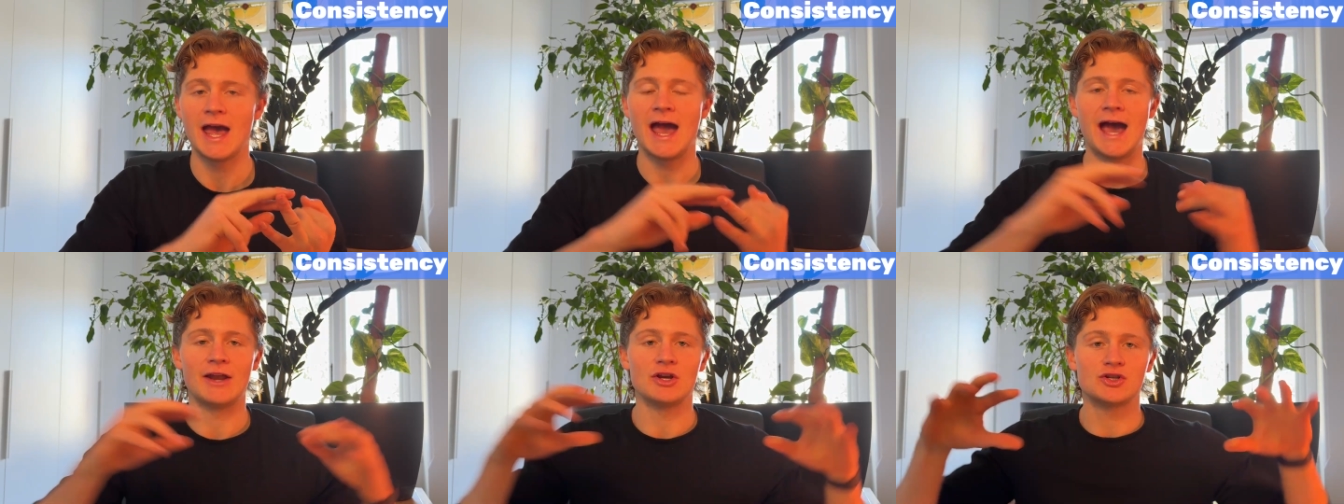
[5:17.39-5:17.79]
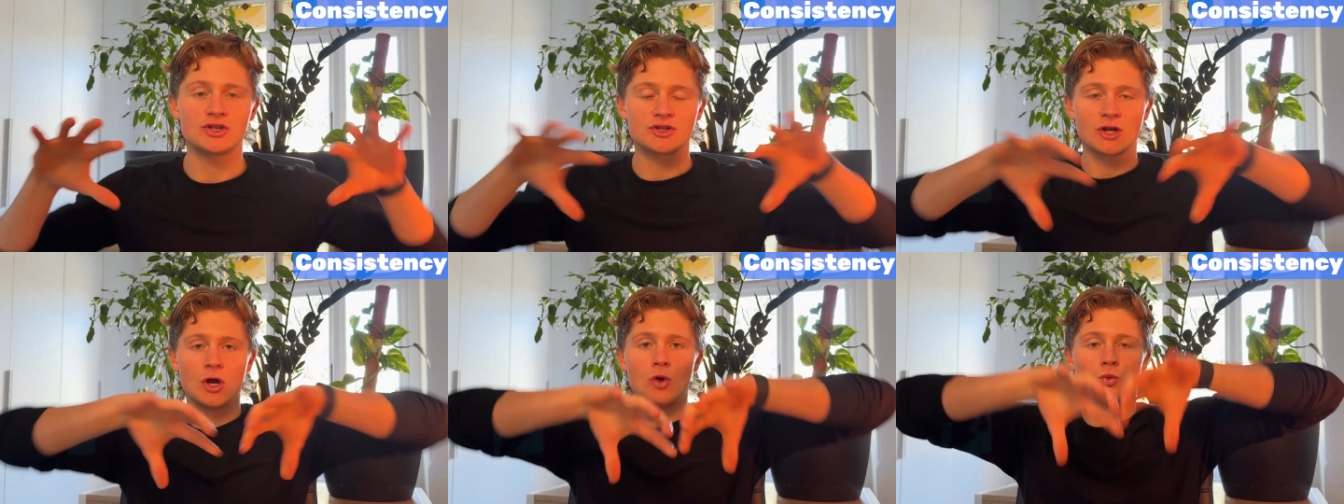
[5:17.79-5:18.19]
and it
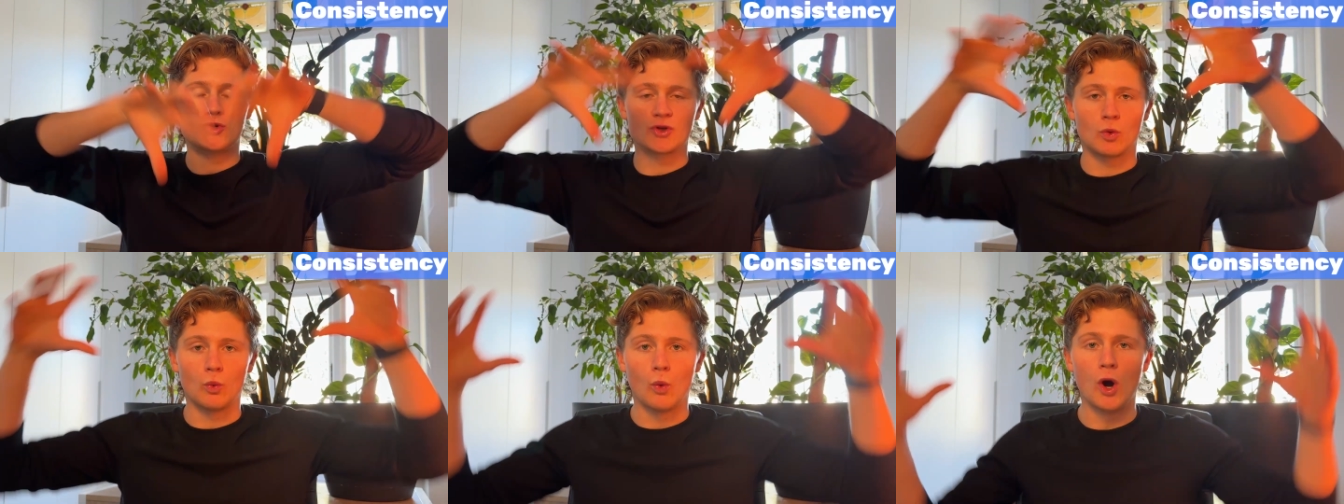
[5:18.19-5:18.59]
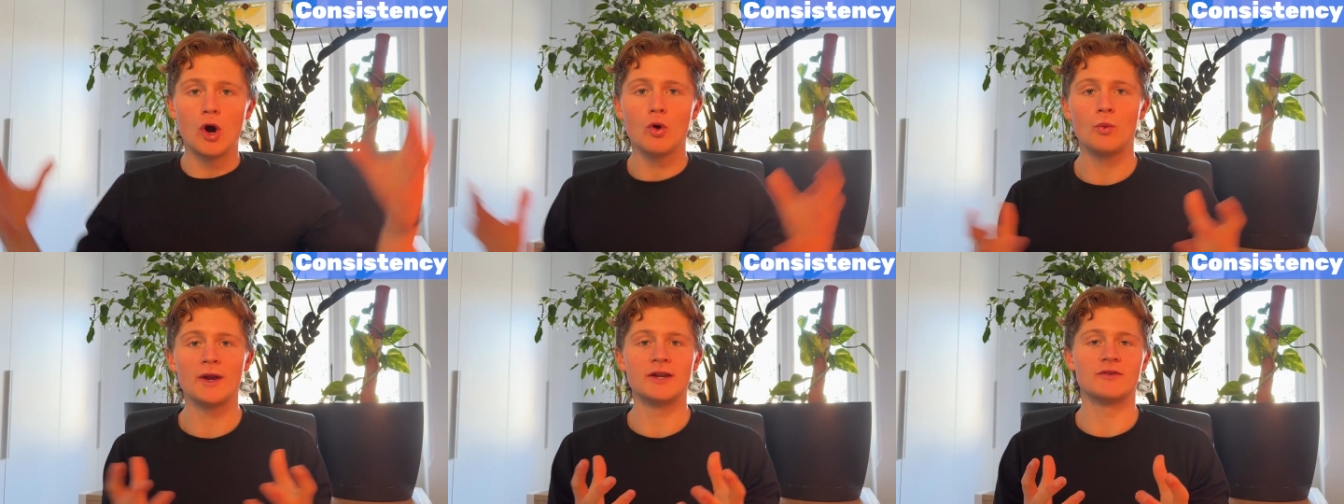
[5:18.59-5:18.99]
just was a
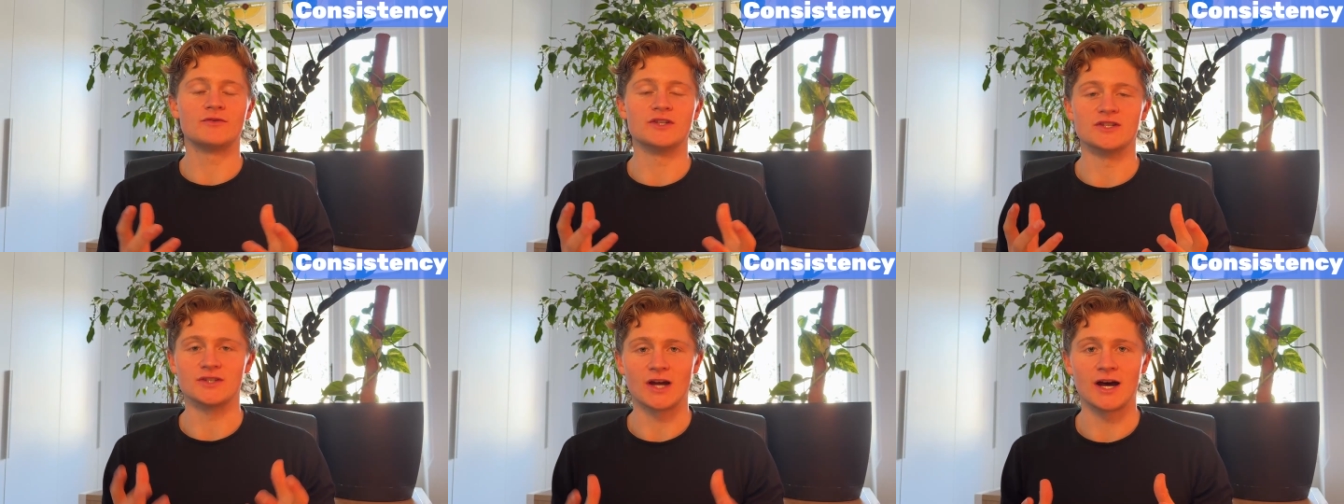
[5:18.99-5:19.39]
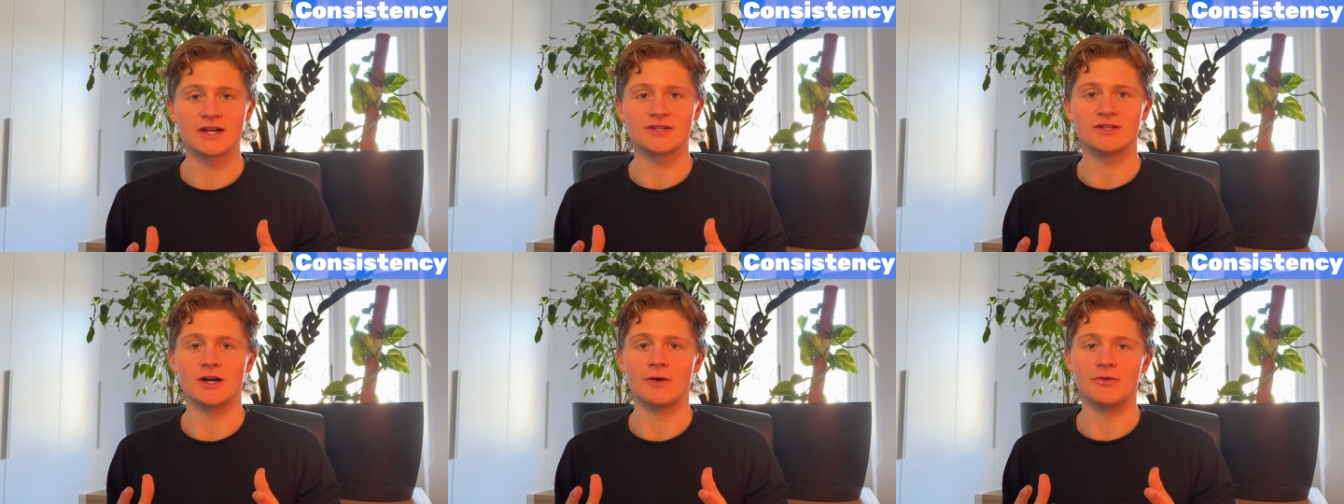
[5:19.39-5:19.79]
whirlwind of
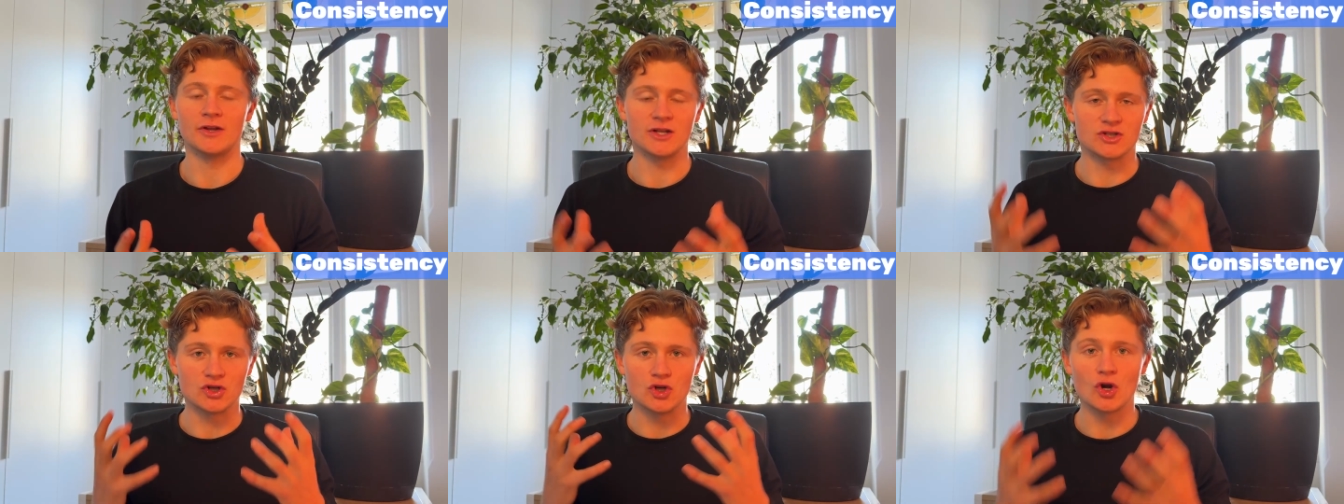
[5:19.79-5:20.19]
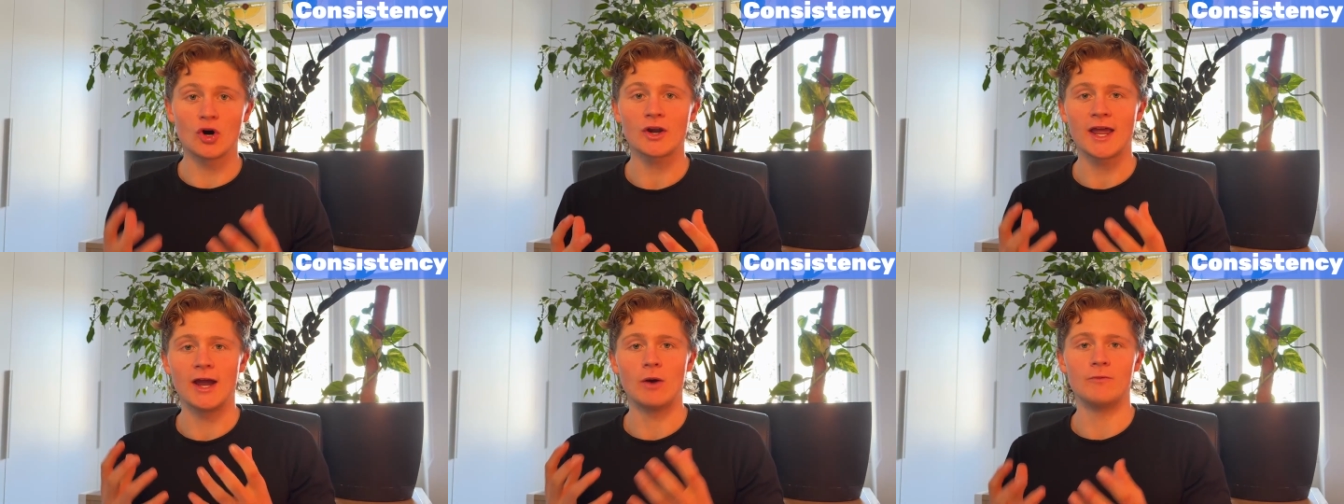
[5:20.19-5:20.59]
disaster that is
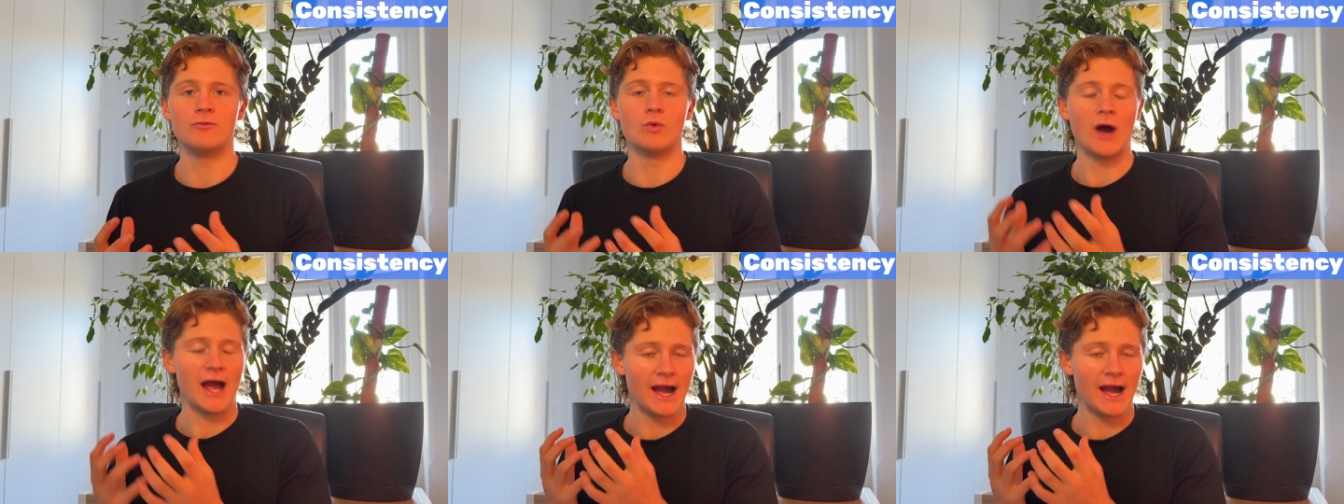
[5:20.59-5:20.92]
not helpful